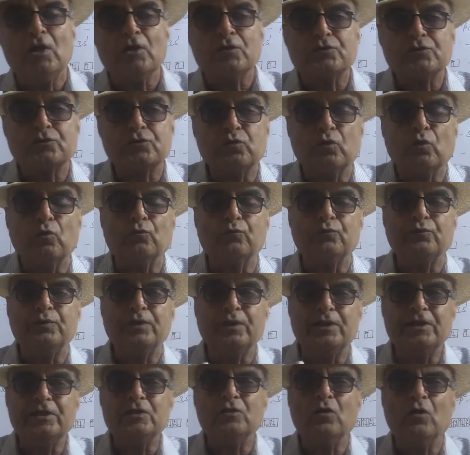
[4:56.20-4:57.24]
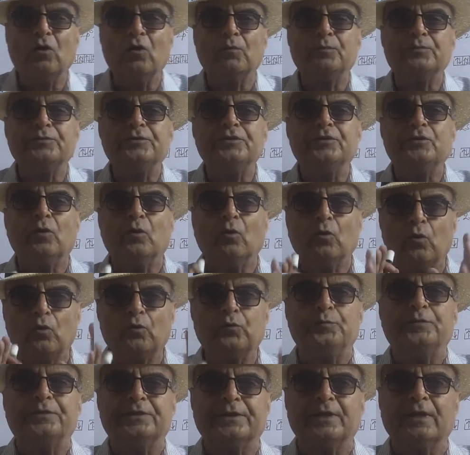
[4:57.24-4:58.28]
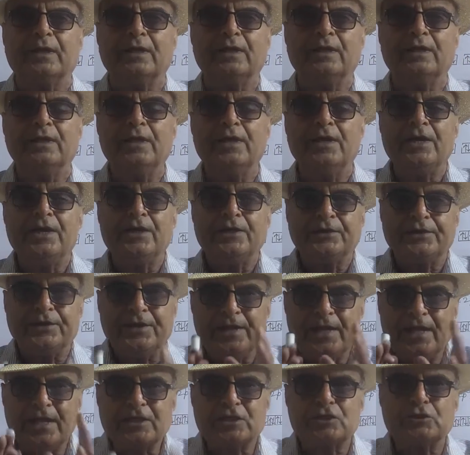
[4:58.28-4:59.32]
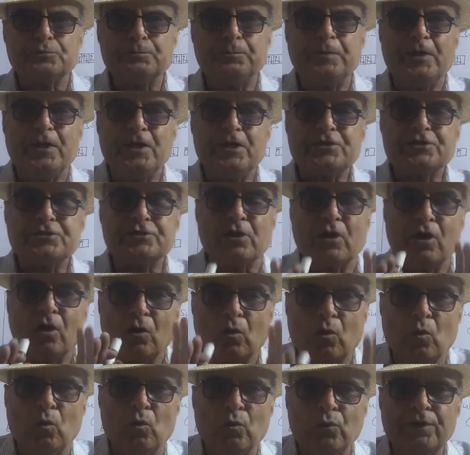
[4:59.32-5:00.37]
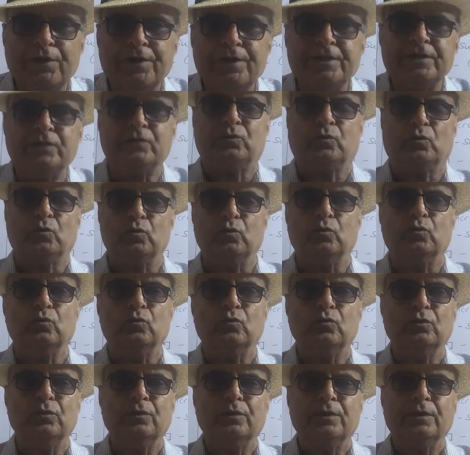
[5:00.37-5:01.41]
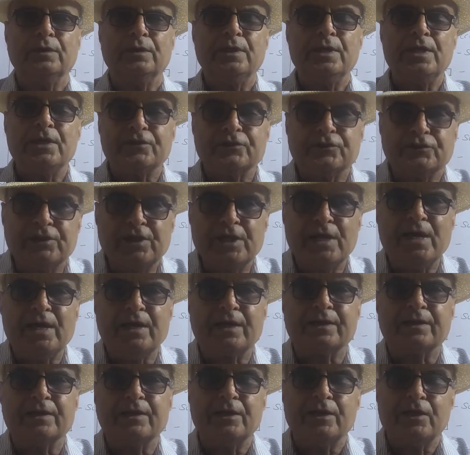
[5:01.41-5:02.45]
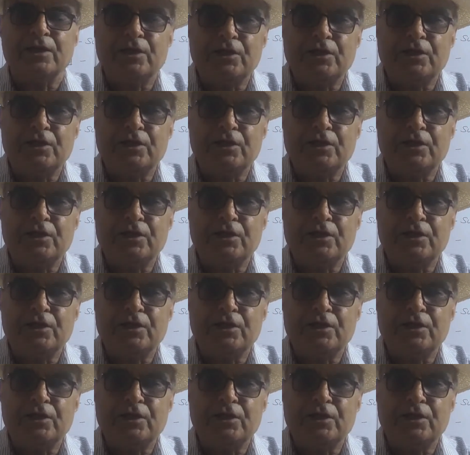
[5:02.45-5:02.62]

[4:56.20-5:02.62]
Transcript: So filling of the orbital takes place according to their